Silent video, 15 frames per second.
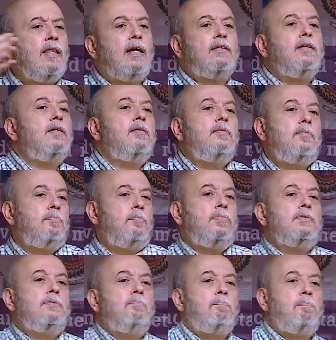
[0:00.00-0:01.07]
that,
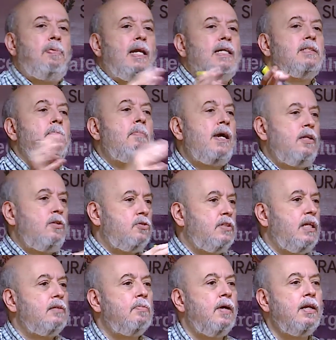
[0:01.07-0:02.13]
plus minus
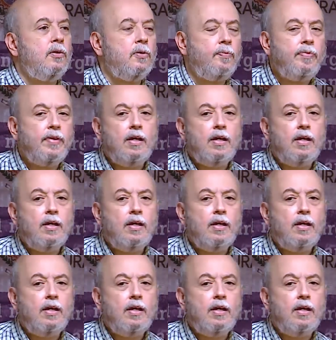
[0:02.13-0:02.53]
that value.